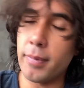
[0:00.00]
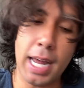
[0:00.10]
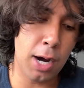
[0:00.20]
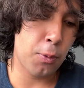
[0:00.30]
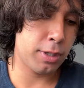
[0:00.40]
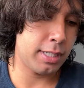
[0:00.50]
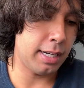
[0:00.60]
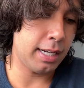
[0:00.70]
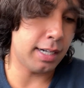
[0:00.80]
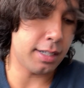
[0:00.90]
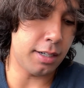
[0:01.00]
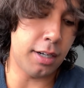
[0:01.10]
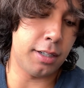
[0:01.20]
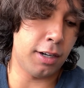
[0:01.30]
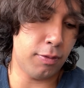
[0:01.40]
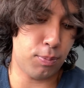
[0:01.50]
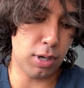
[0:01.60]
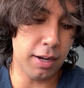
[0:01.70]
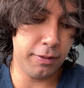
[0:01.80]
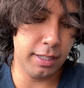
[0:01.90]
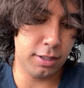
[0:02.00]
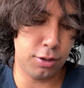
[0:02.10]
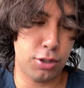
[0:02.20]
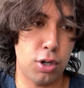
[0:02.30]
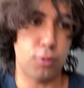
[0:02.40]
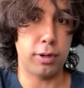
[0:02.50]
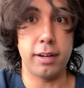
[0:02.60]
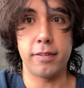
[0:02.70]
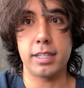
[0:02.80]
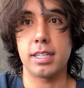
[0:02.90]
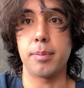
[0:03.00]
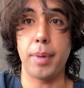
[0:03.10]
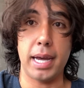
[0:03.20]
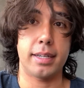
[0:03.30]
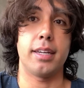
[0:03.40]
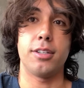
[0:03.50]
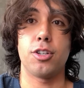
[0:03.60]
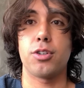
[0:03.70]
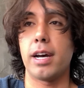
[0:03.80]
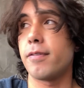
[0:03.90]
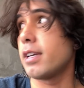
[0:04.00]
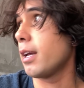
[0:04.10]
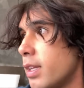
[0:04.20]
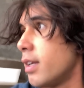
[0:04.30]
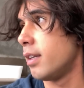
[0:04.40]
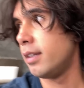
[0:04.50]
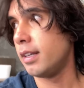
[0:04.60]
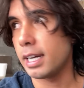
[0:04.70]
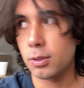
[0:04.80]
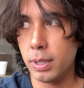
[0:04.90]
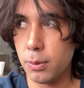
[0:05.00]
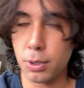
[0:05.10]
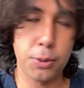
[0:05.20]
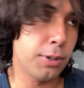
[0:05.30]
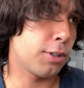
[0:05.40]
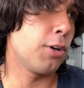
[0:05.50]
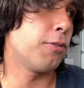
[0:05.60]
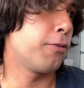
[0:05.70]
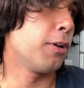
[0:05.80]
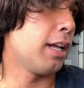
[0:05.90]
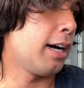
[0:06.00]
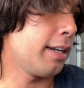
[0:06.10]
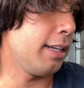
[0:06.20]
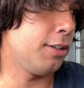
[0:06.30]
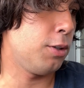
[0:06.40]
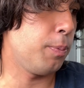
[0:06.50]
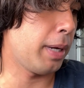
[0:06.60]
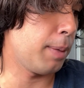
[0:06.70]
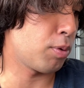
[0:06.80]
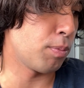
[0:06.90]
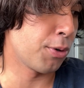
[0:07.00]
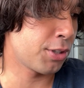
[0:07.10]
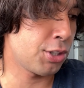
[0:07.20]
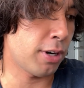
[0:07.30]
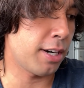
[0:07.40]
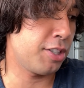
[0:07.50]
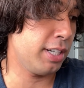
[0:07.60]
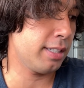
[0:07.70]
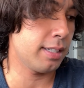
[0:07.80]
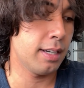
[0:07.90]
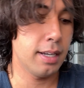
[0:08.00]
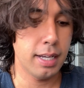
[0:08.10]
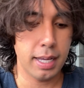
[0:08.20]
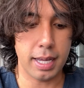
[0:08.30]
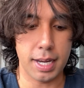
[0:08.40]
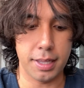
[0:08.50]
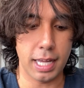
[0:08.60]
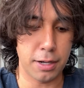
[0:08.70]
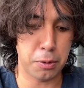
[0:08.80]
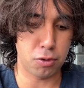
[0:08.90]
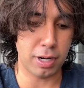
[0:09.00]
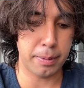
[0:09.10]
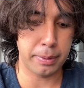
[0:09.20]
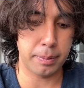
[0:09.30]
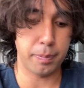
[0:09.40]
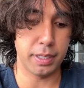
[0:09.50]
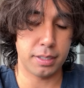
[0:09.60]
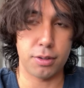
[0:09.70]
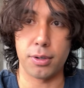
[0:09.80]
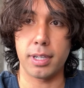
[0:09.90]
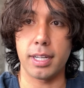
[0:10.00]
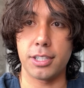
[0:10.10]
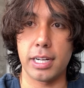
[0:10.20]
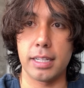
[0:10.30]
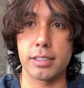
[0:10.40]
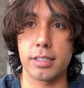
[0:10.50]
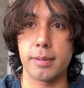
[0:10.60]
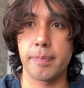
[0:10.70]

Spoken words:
Now we're sitting on enough profit to start reinvesting back into traffic. Next week, we're going to go full on into paid promotion strategies, and that will wrap up this 30-day challenge.